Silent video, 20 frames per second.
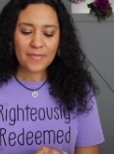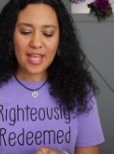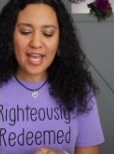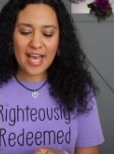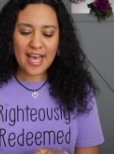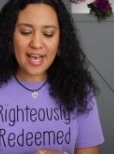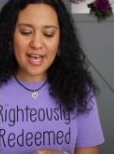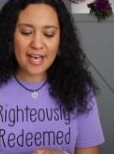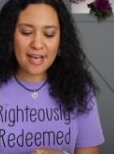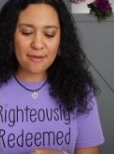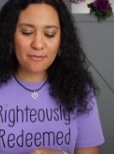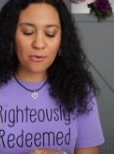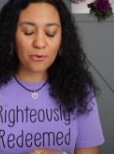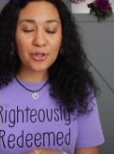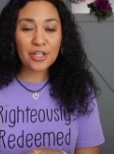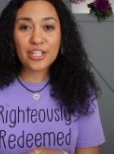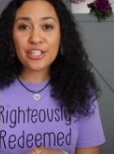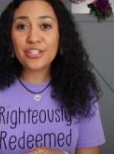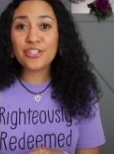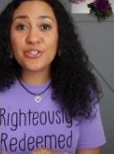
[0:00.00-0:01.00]
Um,
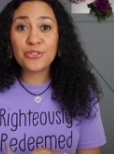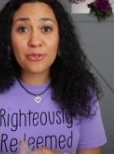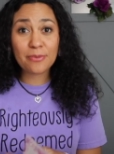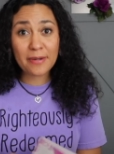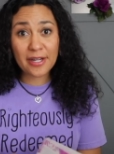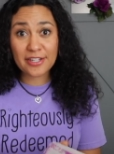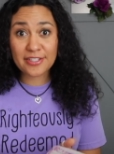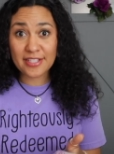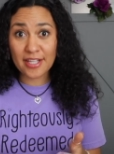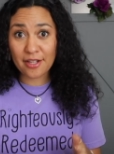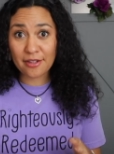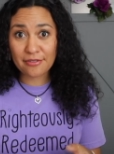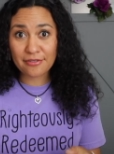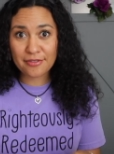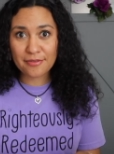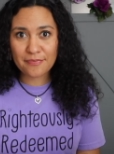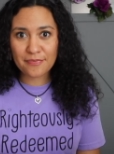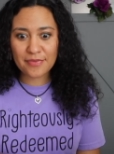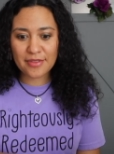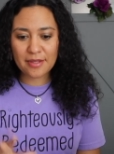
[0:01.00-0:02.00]
or you could just do it by
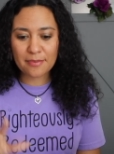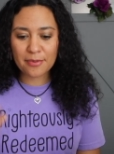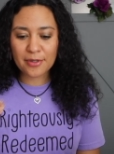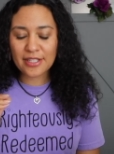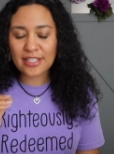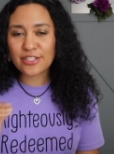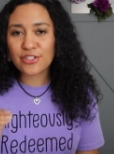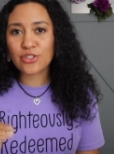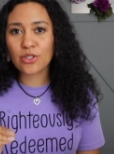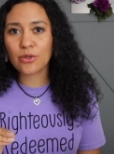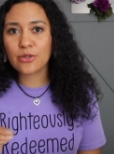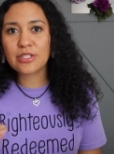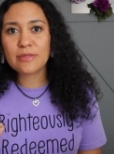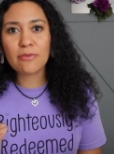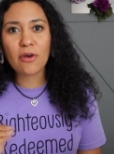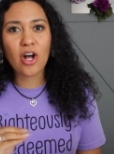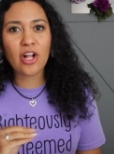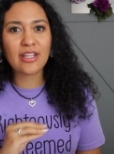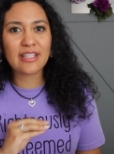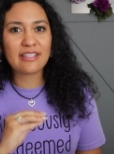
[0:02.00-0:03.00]
yourself. The book is so
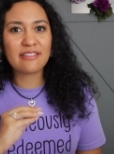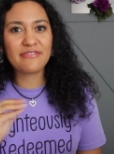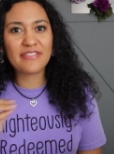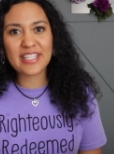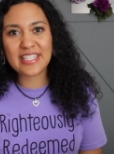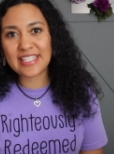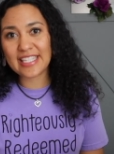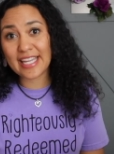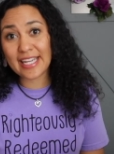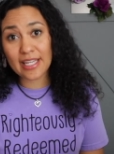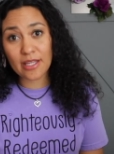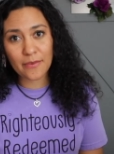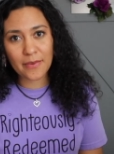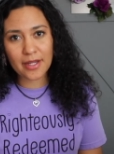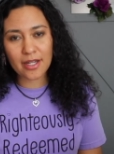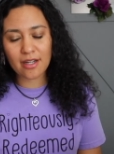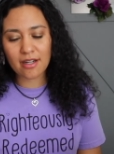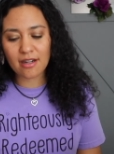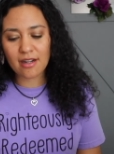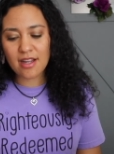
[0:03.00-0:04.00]
small, it fits
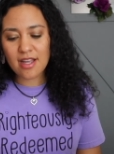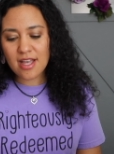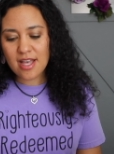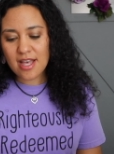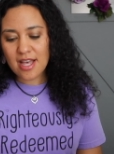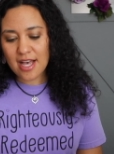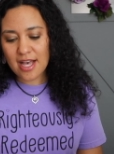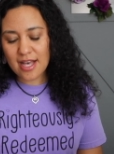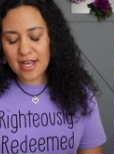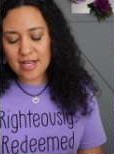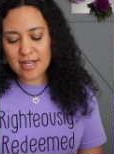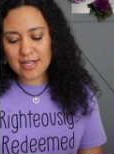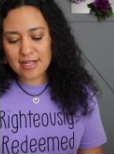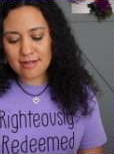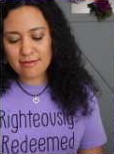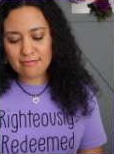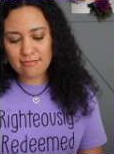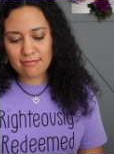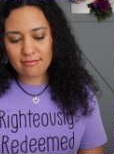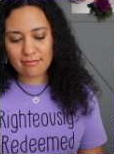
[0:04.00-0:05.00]
anywhere.
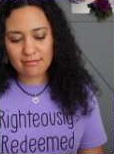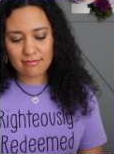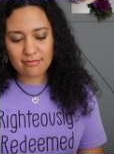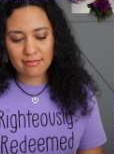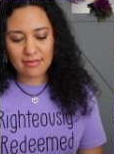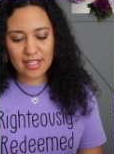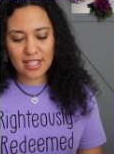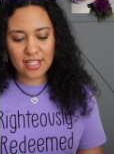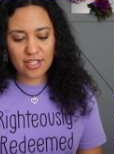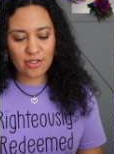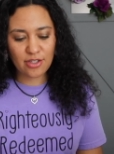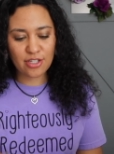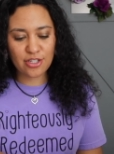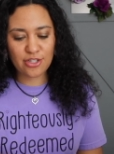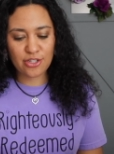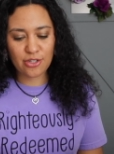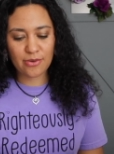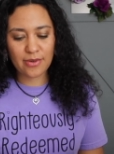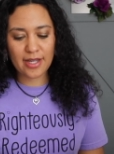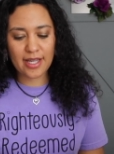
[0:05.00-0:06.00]
Um, and you can
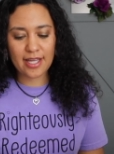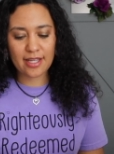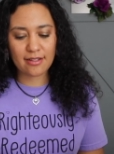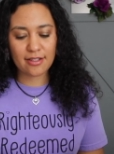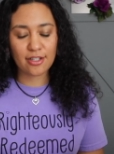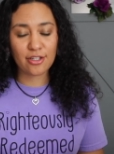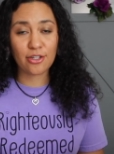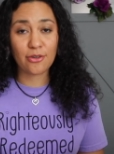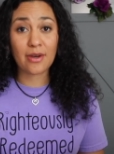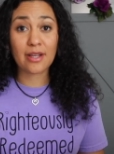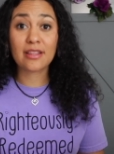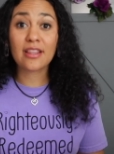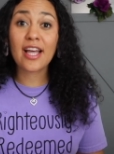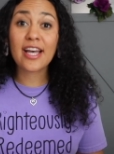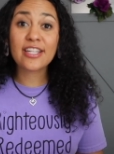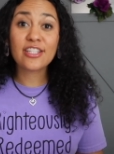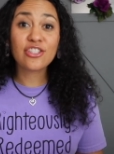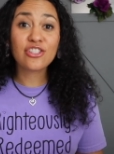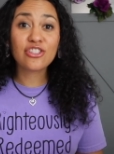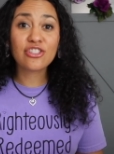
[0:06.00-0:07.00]
do it, you know, at
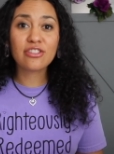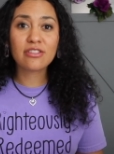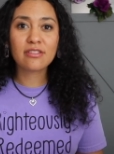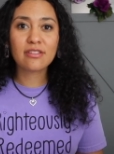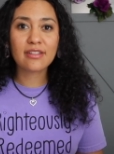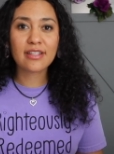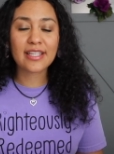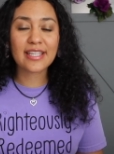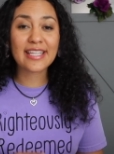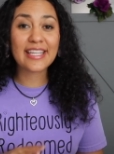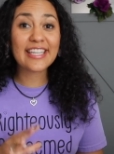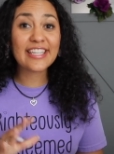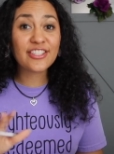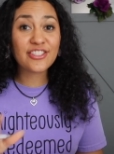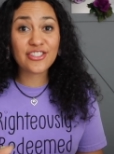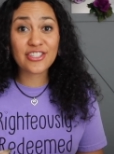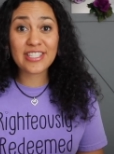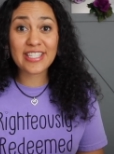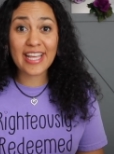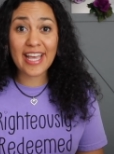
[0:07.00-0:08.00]
lunch.
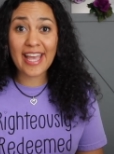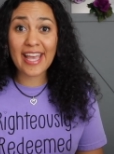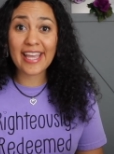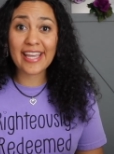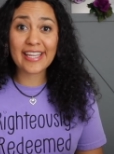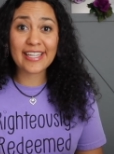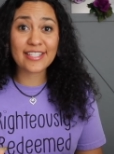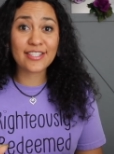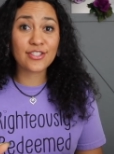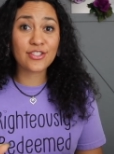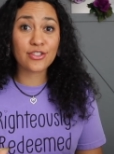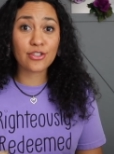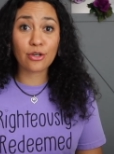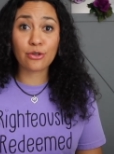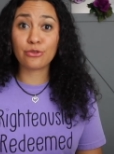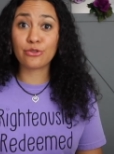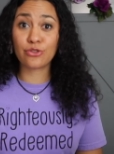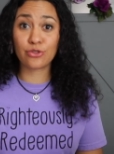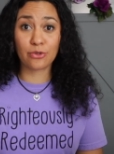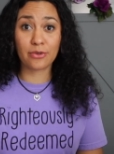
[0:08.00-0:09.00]
Each day is
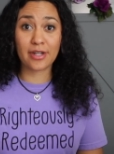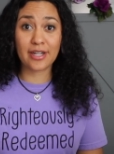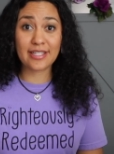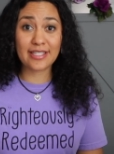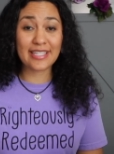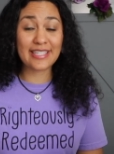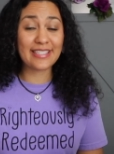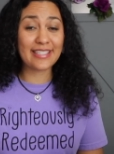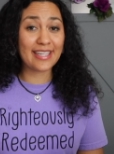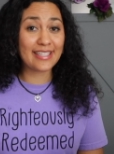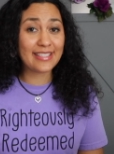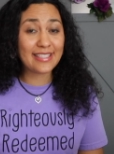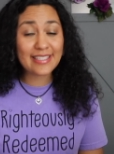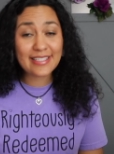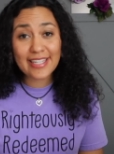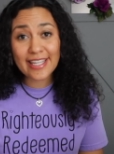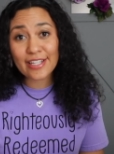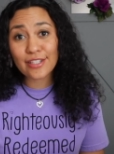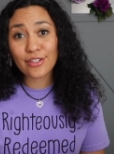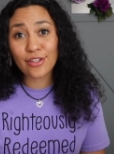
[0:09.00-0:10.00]
so short. It doesn't
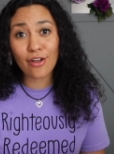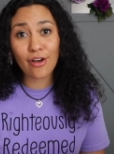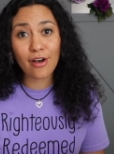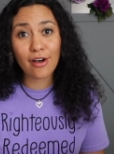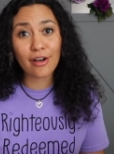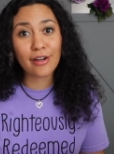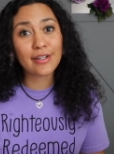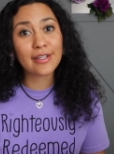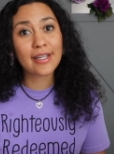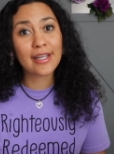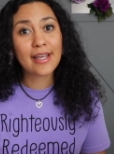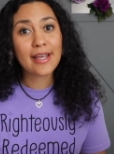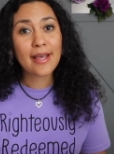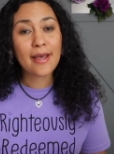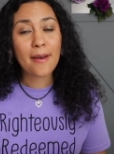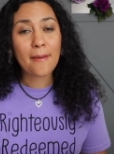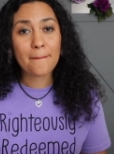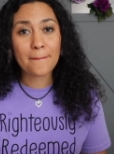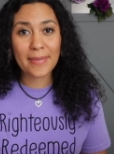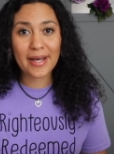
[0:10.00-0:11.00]
take long,
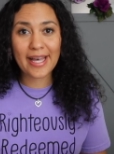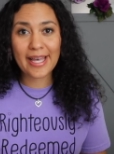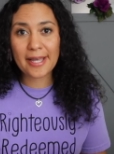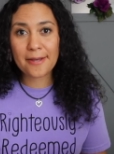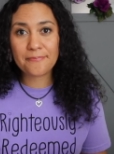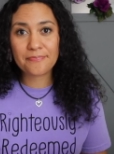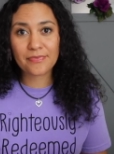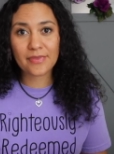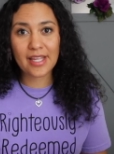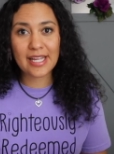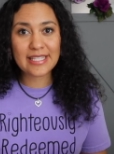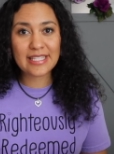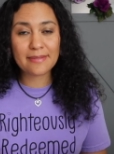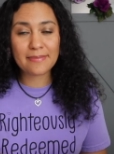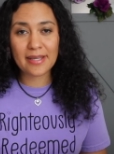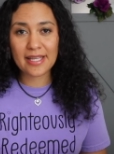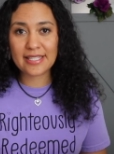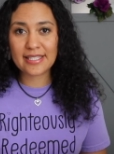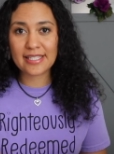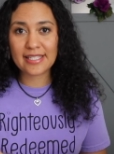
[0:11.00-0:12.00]
but it's
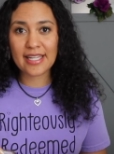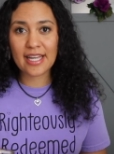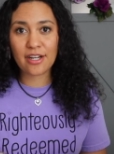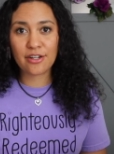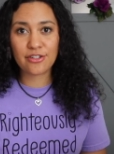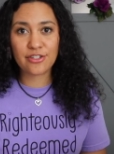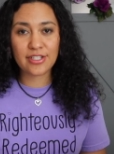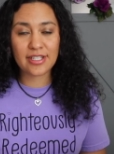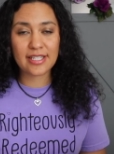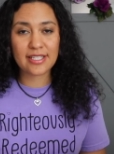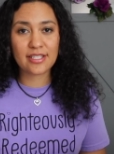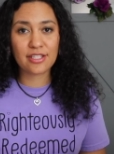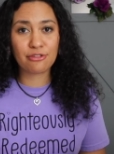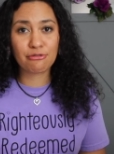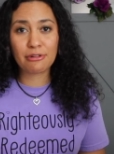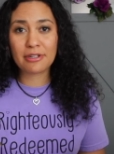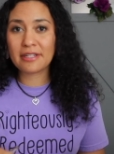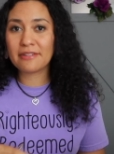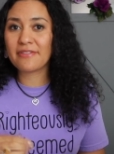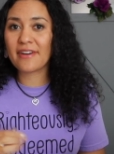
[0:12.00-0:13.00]
amazing how just
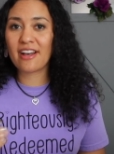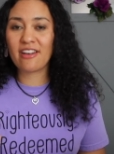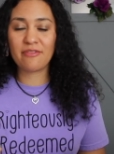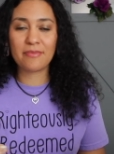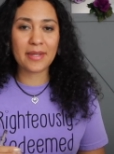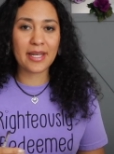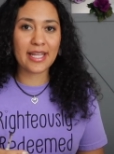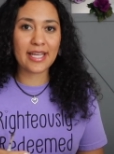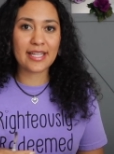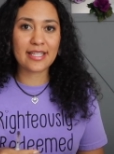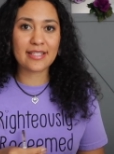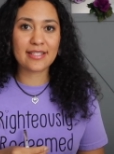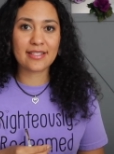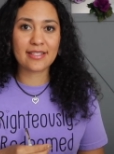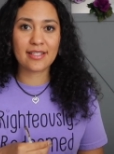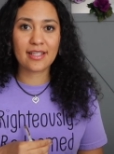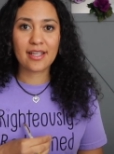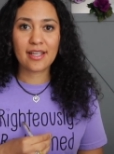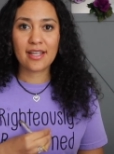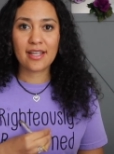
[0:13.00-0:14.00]
three to five minutes